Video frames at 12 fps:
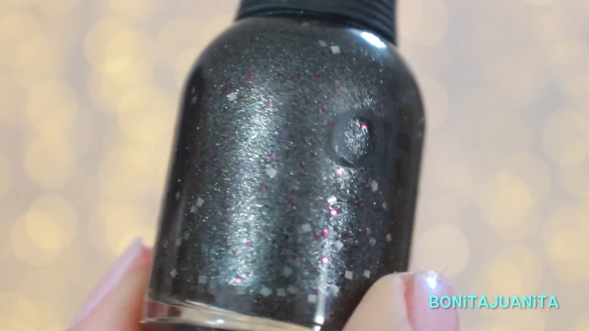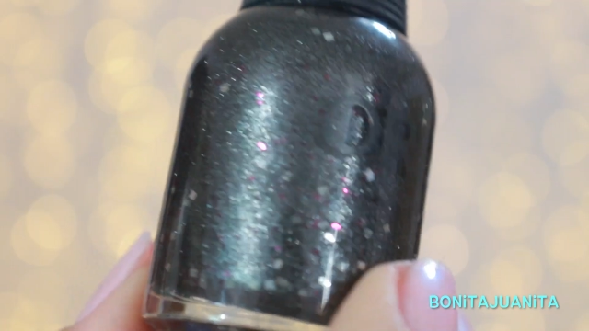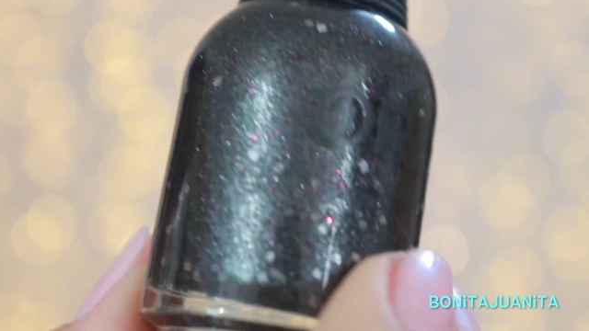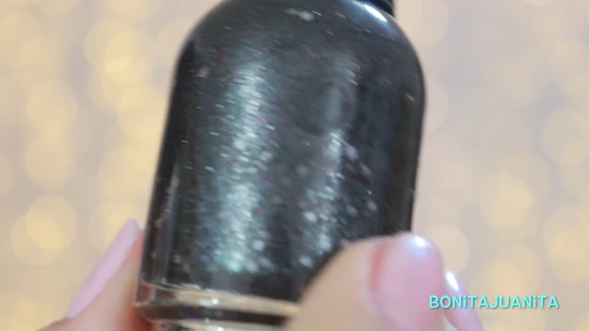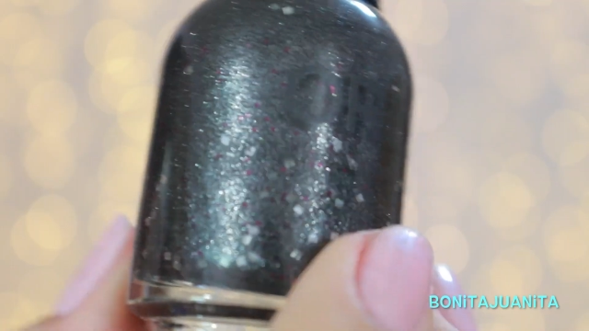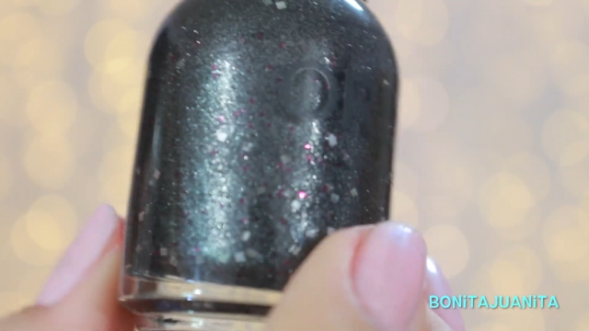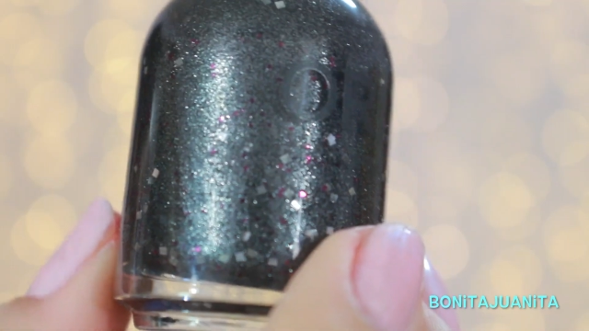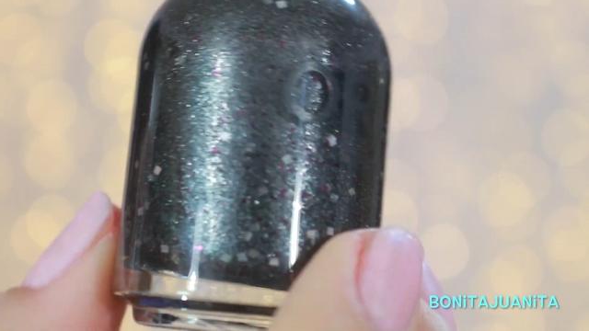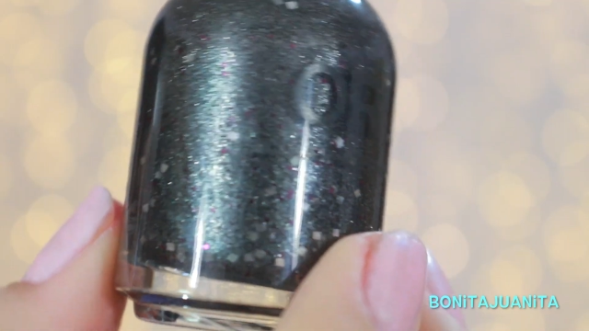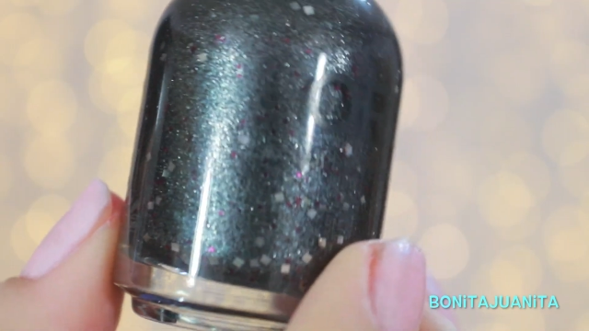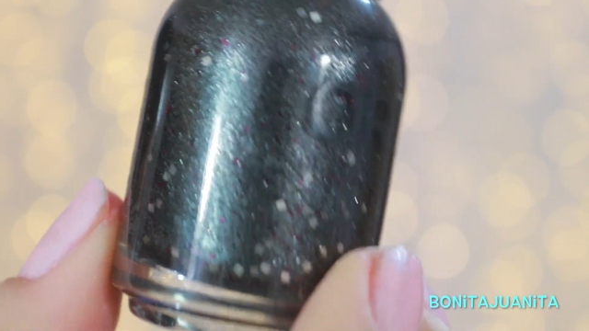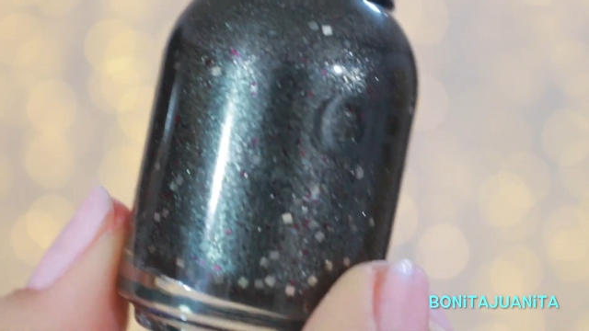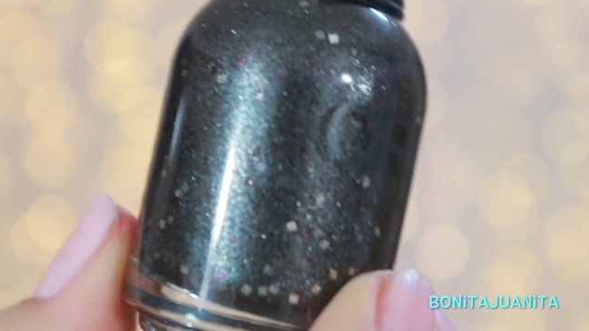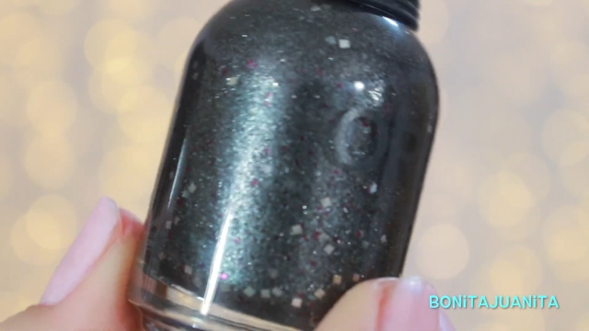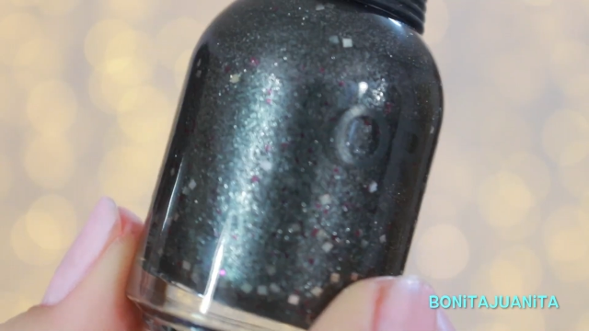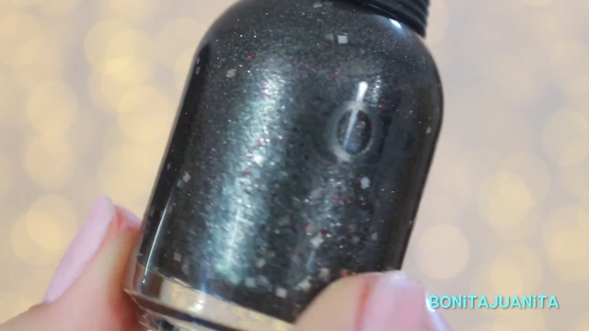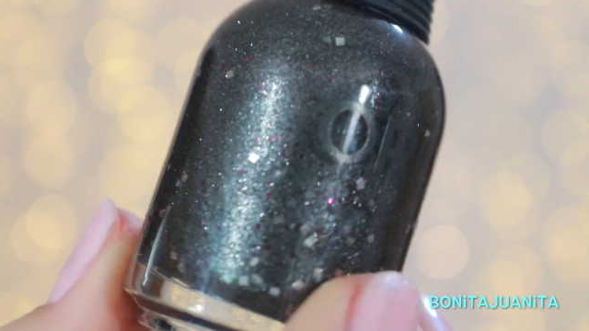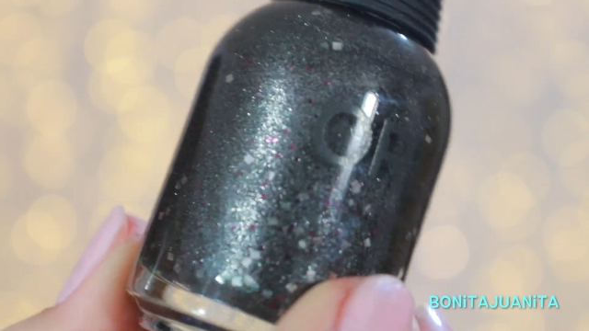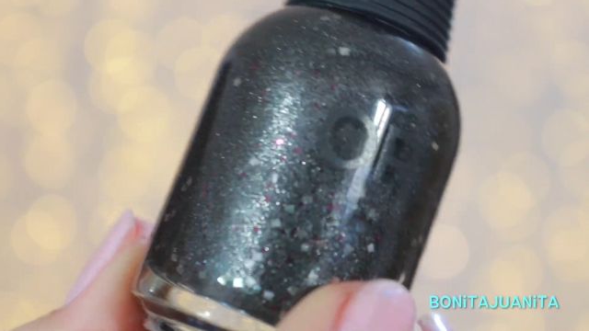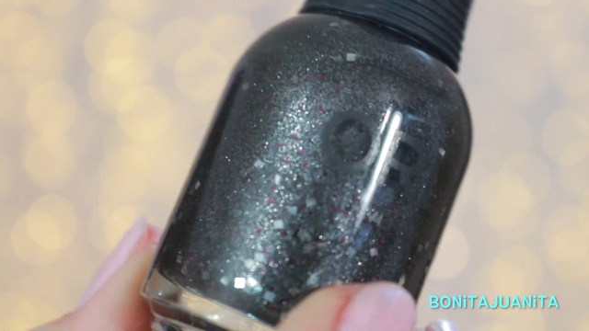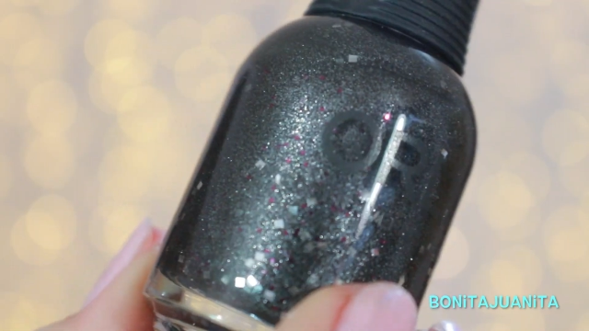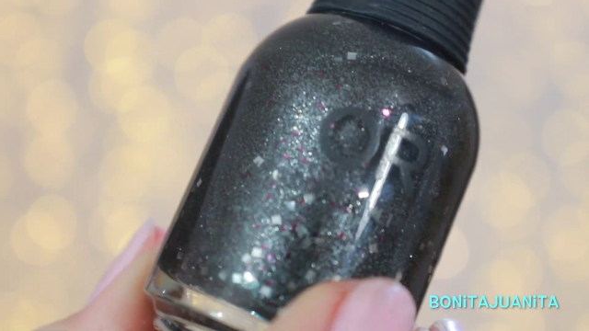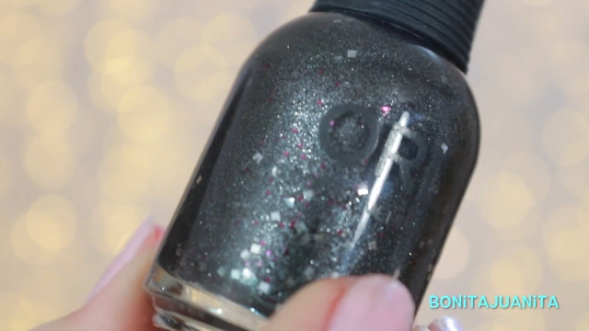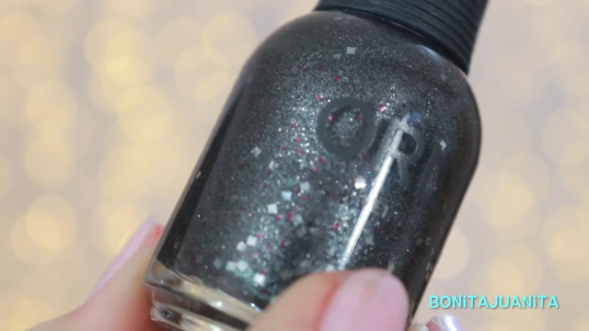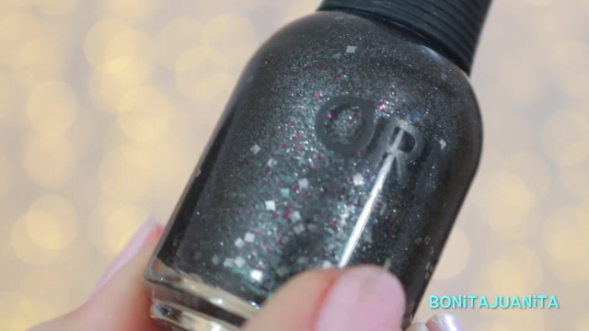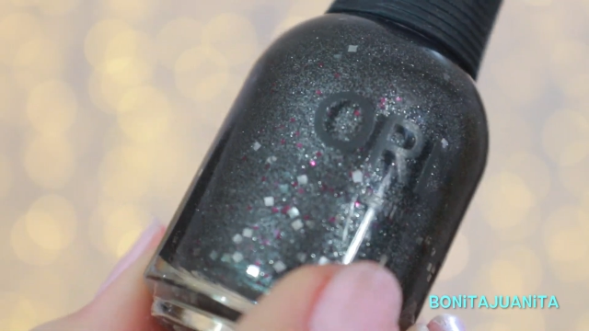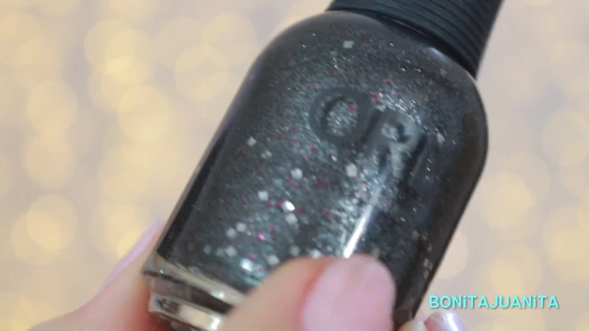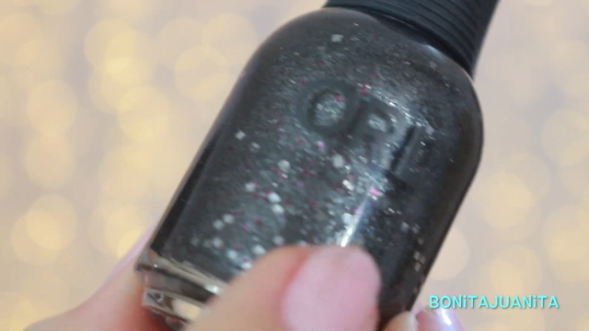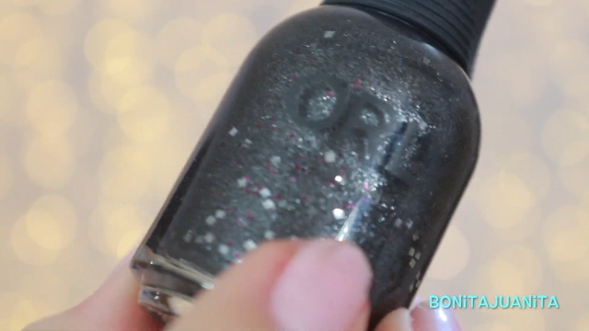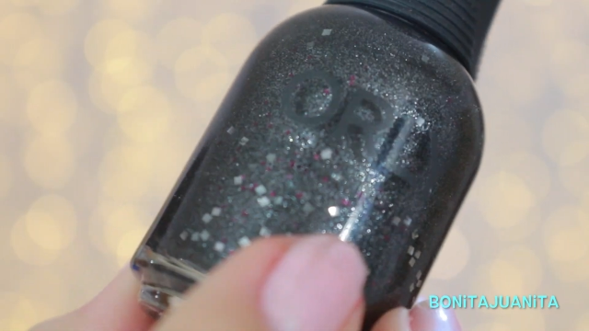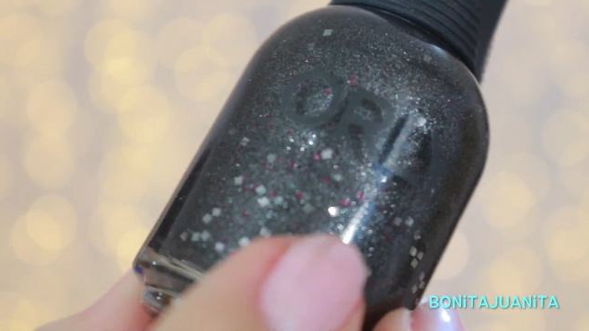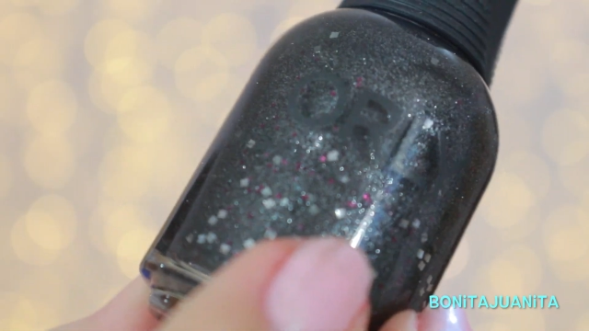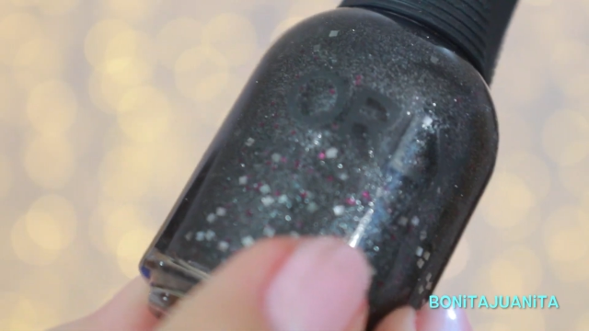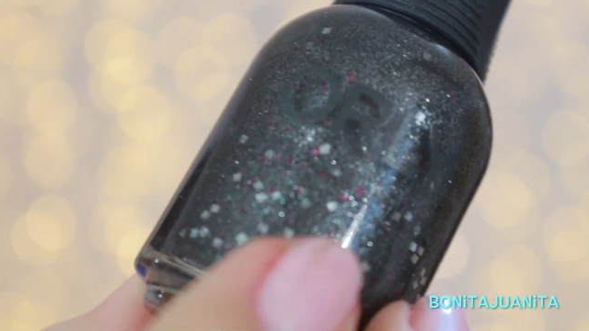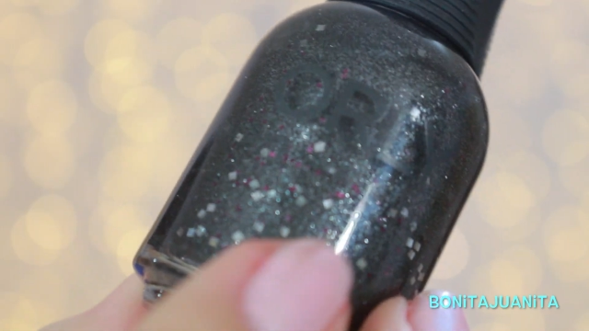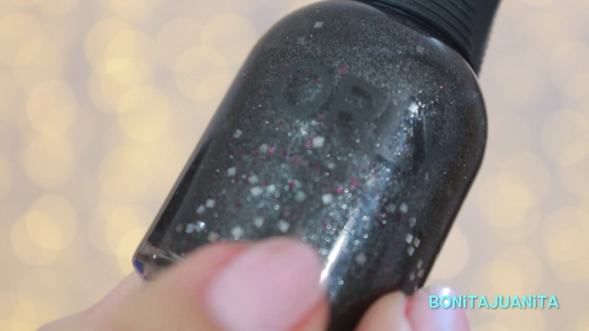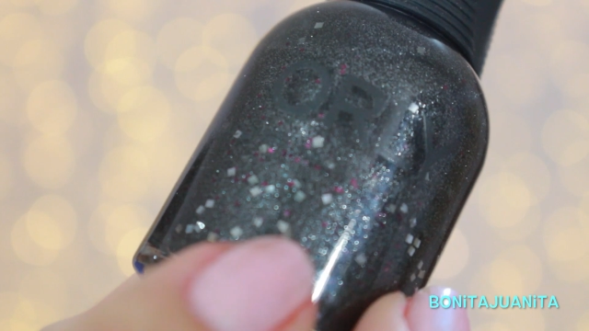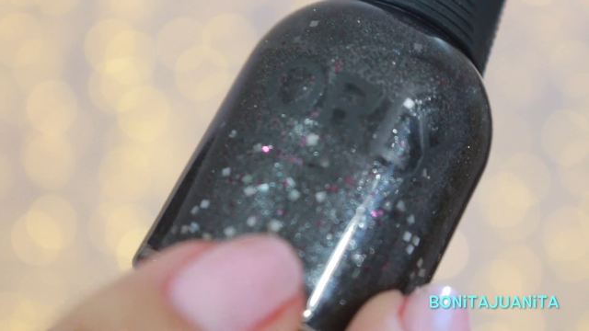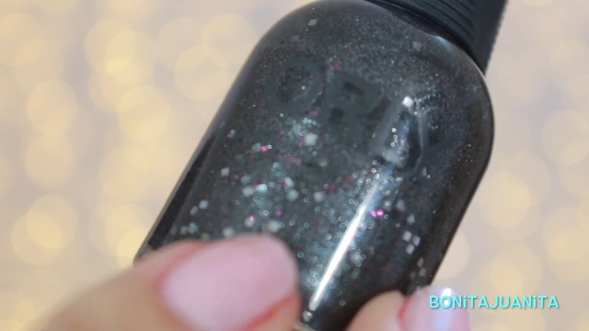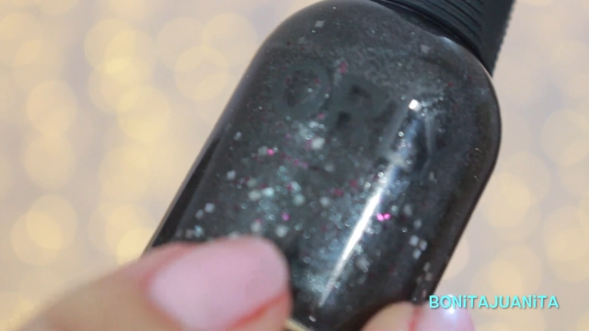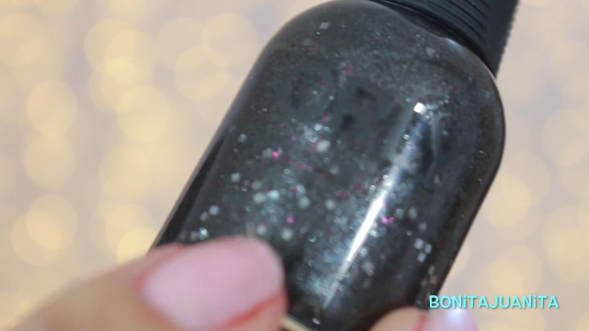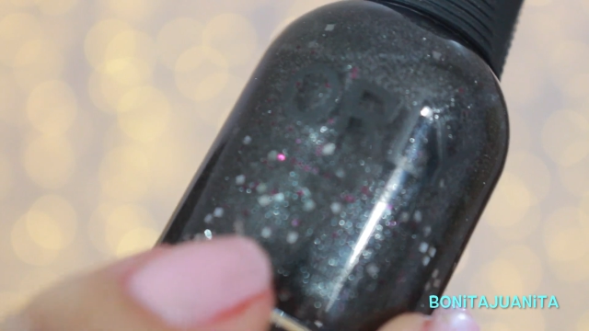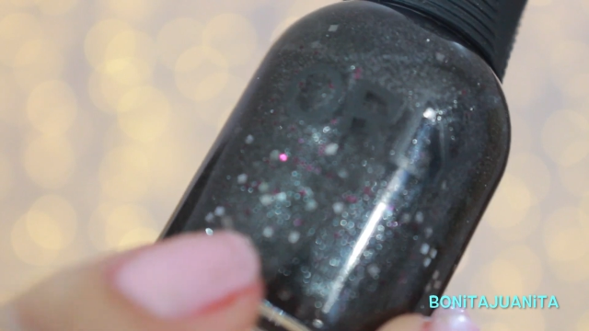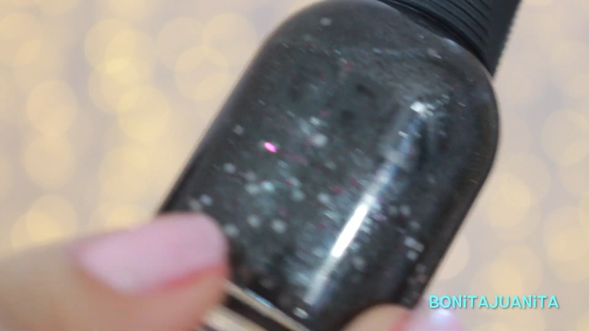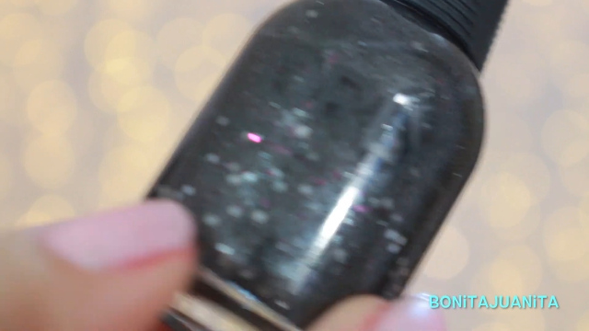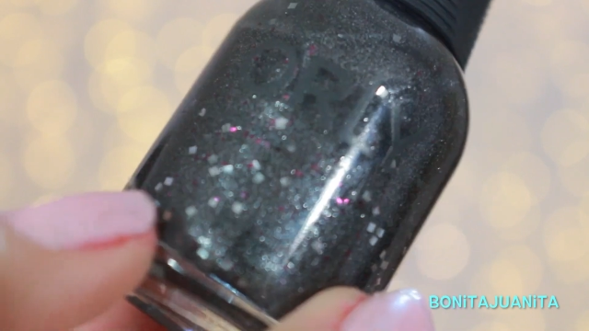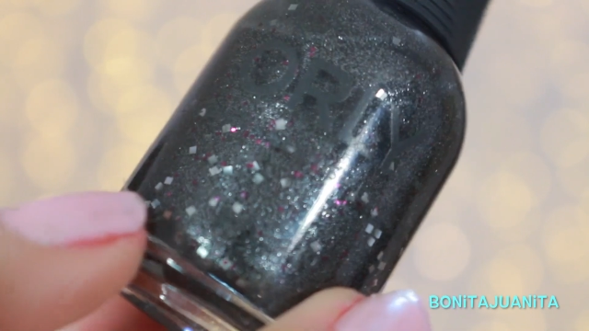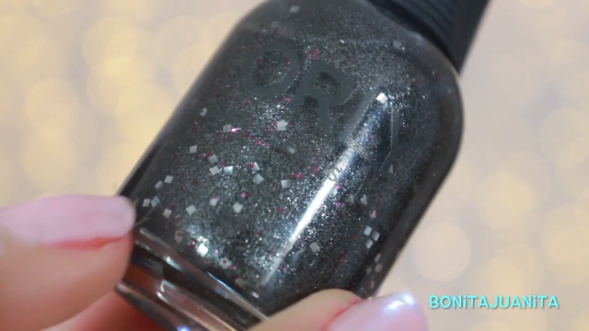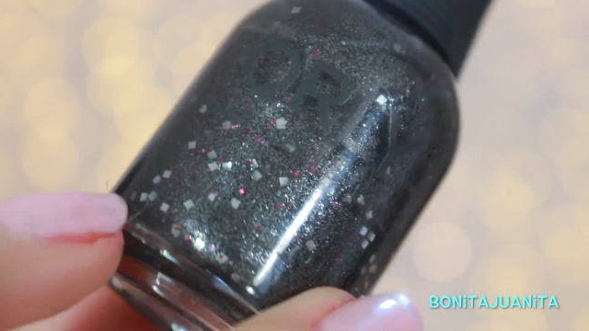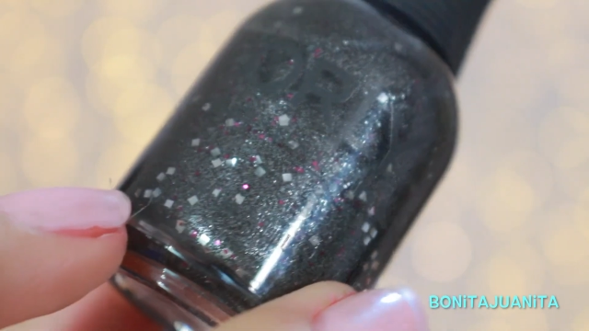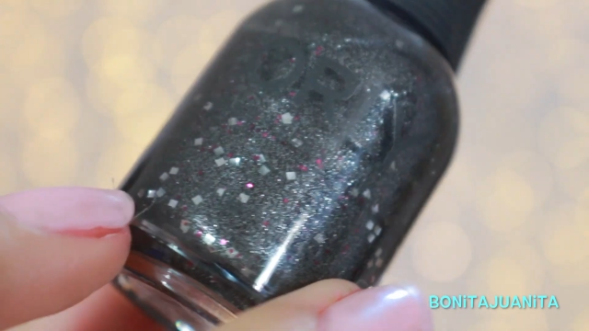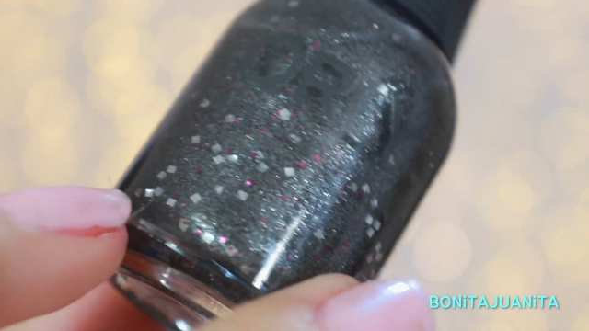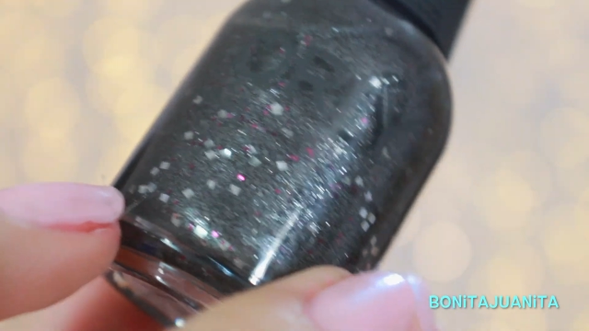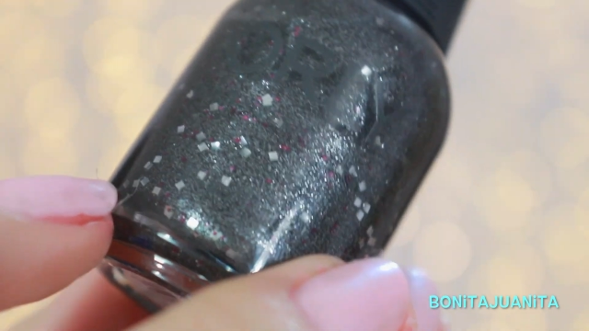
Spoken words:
(no speaker visible)